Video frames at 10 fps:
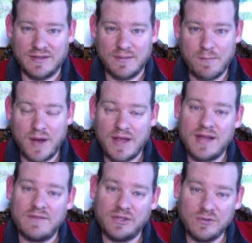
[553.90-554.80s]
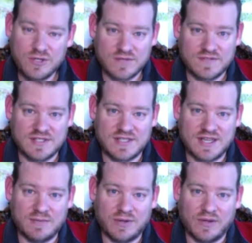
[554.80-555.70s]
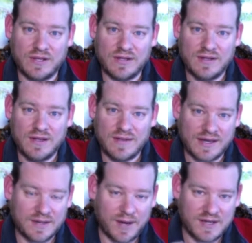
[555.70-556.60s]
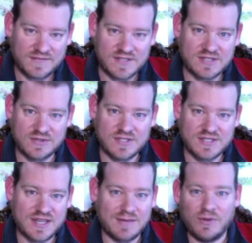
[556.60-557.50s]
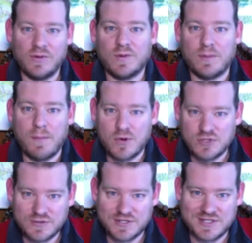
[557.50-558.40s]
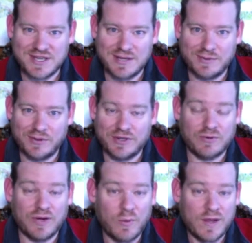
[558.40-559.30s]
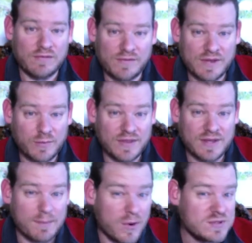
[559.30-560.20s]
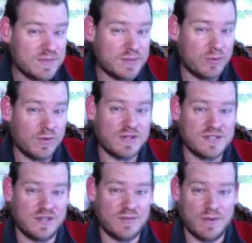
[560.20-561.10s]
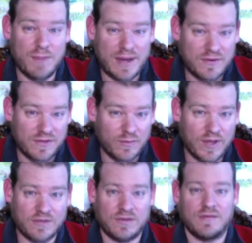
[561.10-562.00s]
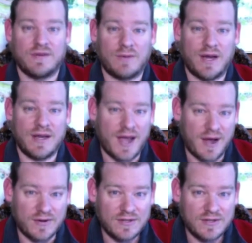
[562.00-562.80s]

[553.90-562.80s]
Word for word: but an evolution of sustainability that combines physical sustainability with emotional sustainability to create a way of living that we think most people will consider to be better than the way that they're living right now.